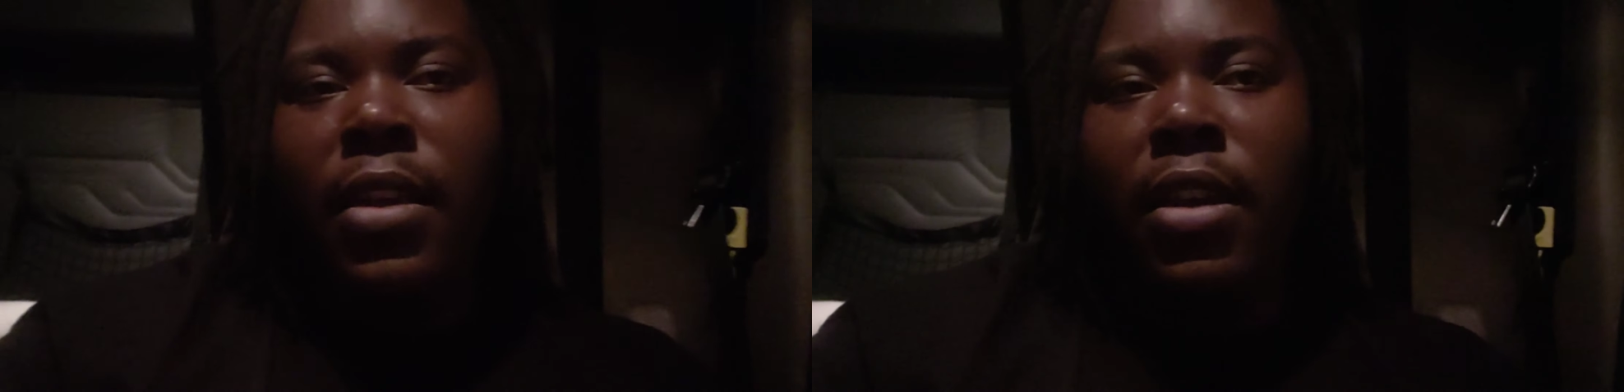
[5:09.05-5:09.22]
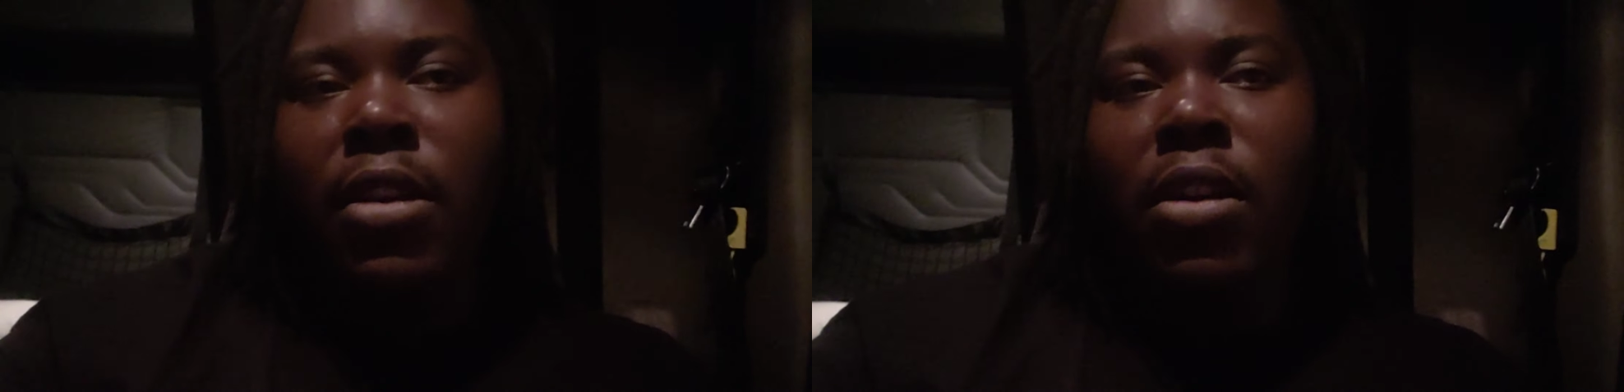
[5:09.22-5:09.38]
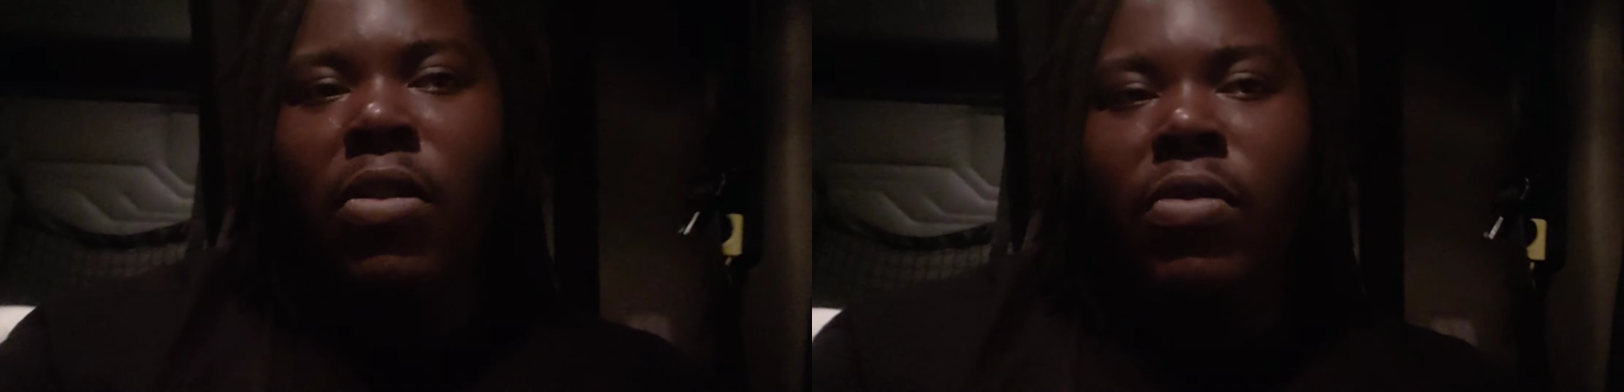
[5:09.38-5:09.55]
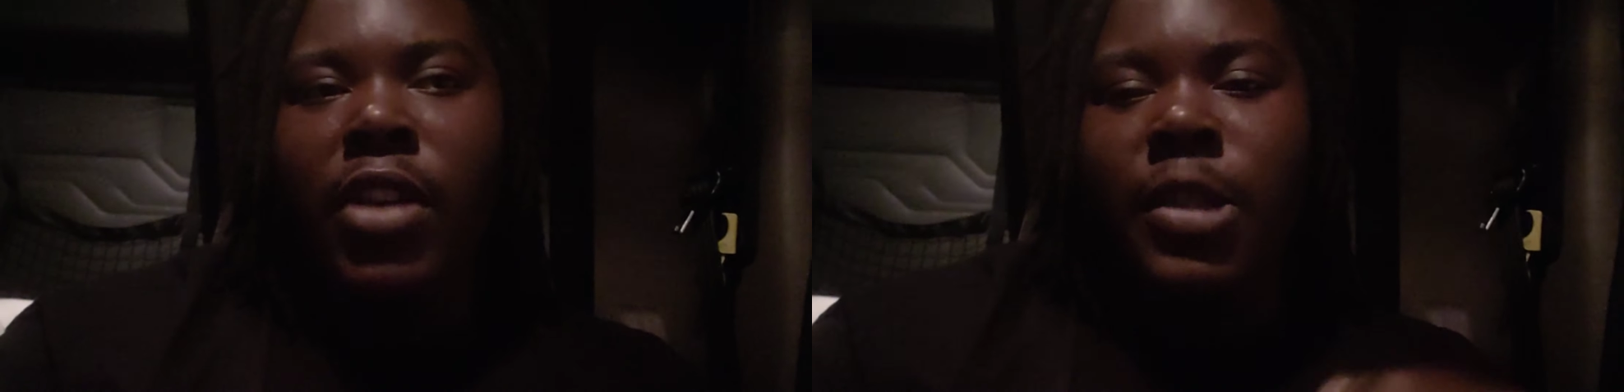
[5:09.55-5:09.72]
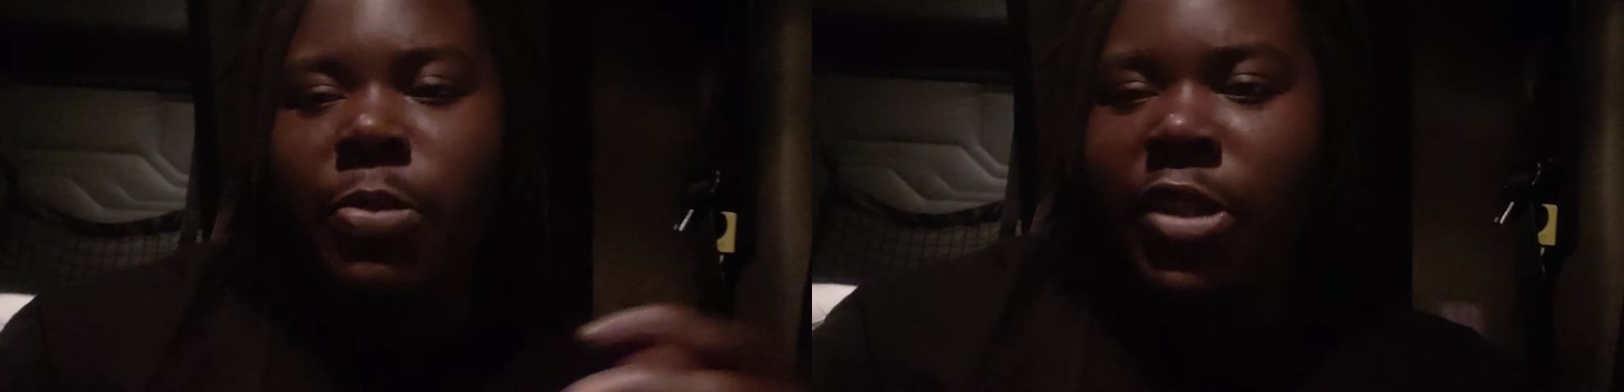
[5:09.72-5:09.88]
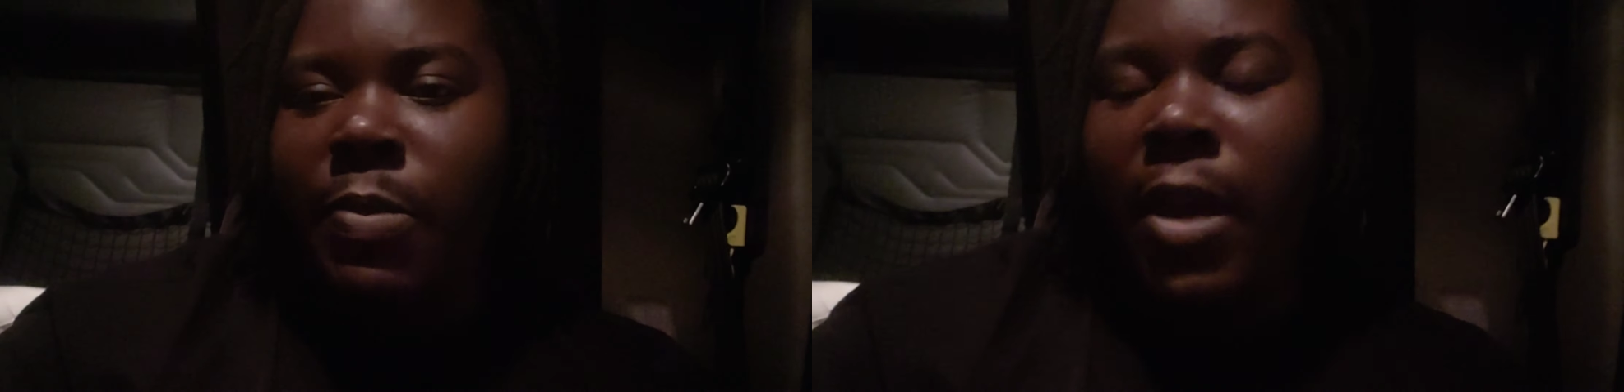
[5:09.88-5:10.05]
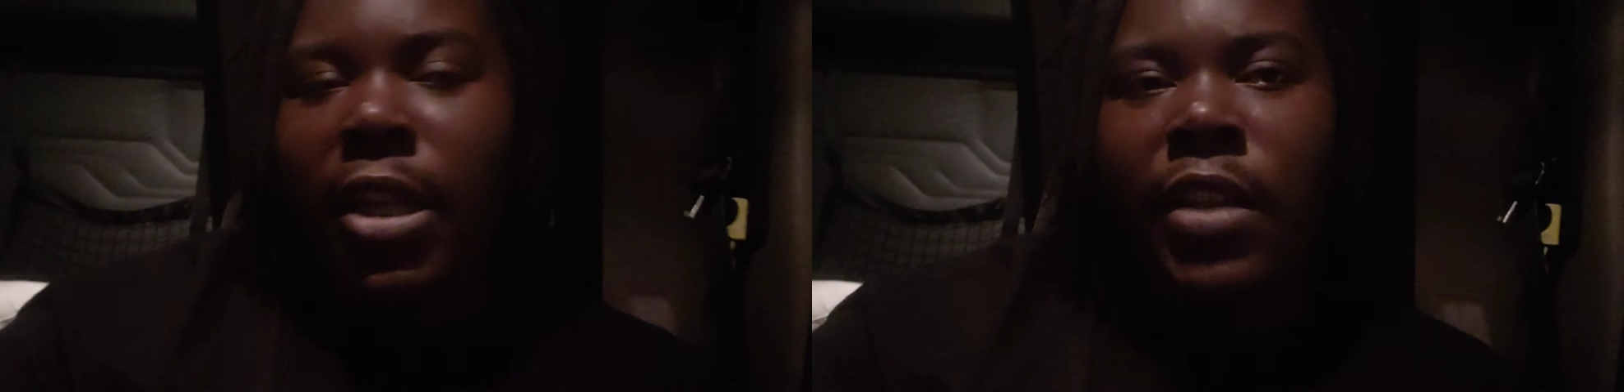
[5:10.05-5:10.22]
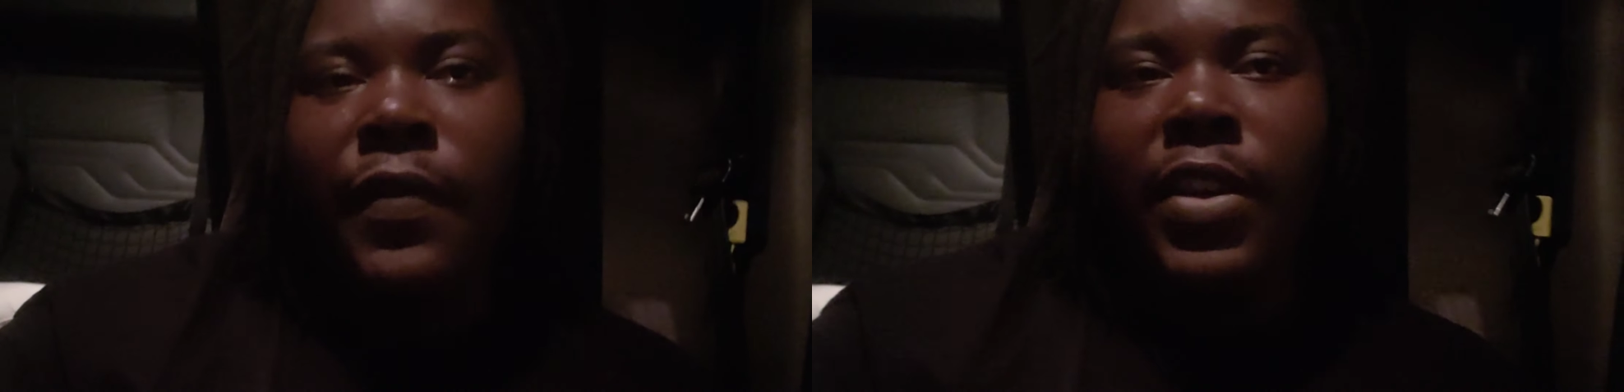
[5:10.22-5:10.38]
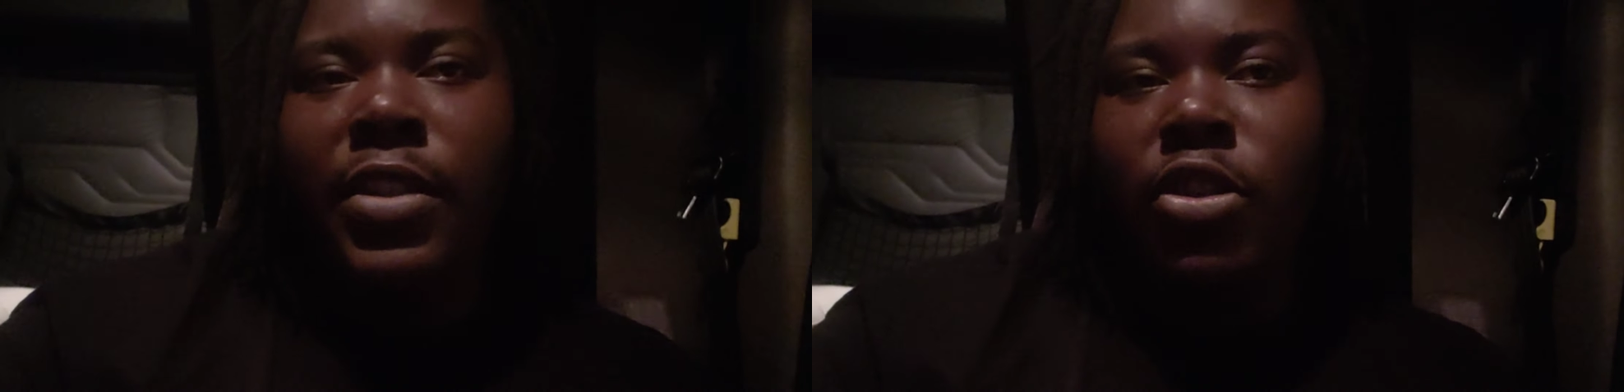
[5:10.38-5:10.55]
you know, his
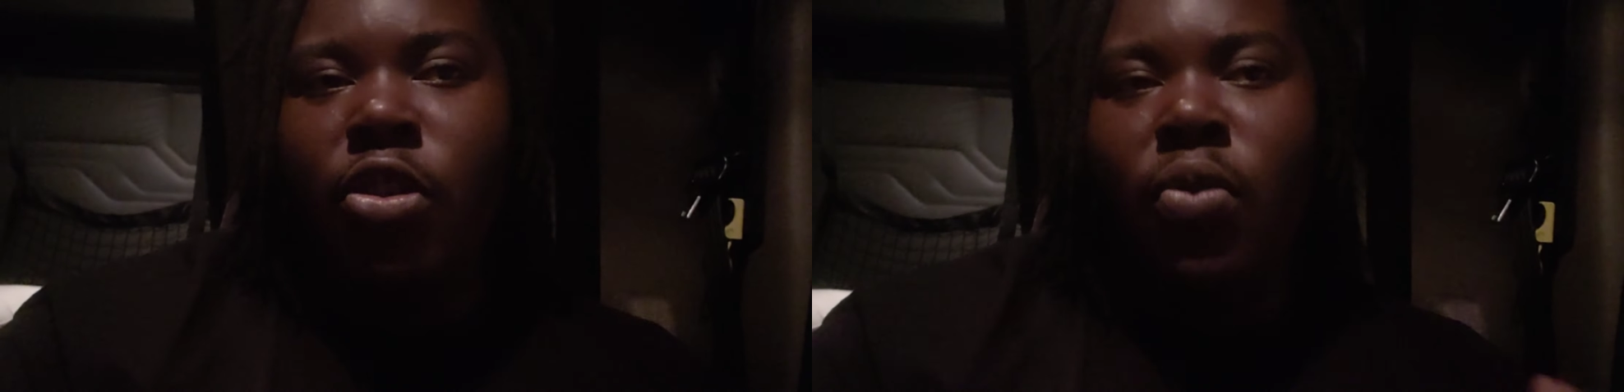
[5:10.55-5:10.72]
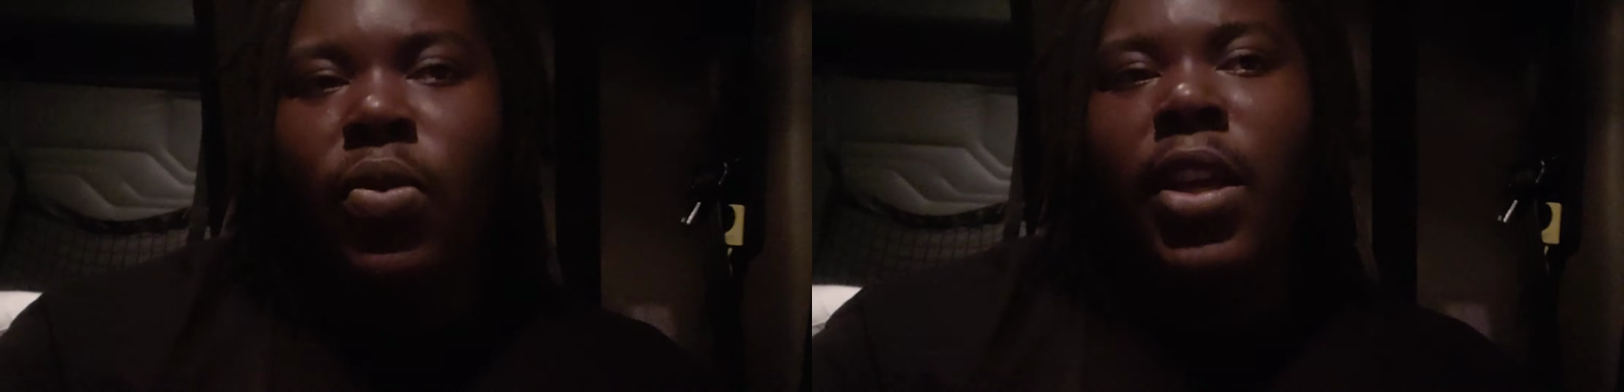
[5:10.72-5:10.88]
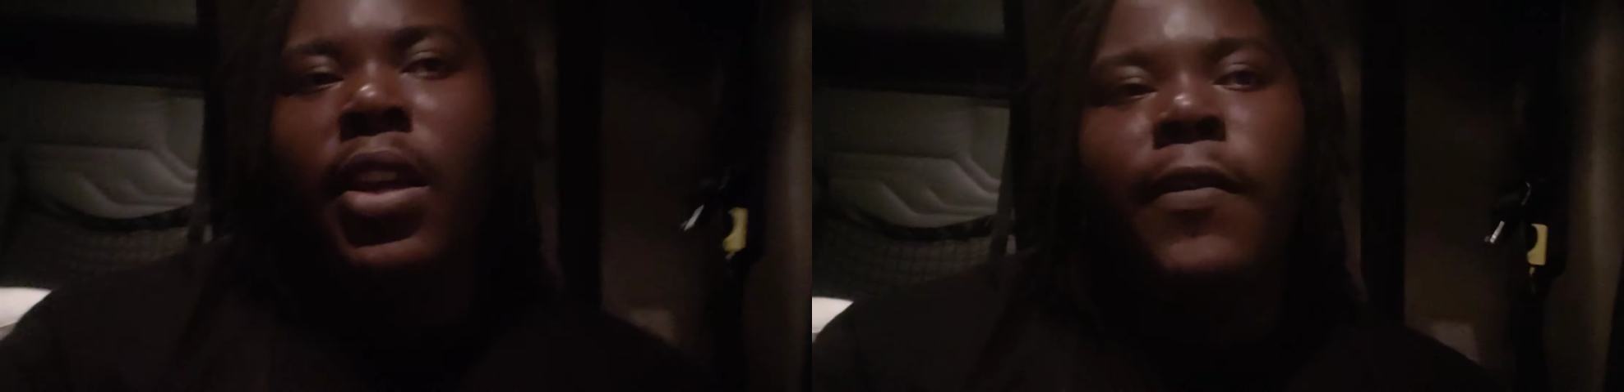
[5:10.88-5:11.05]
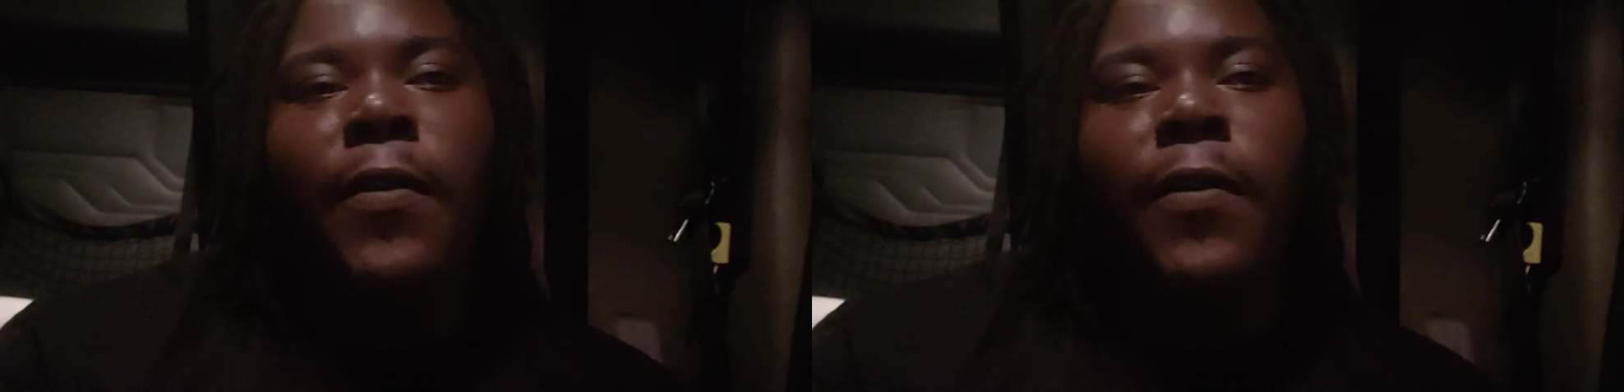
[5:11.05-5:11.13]
perspective as doing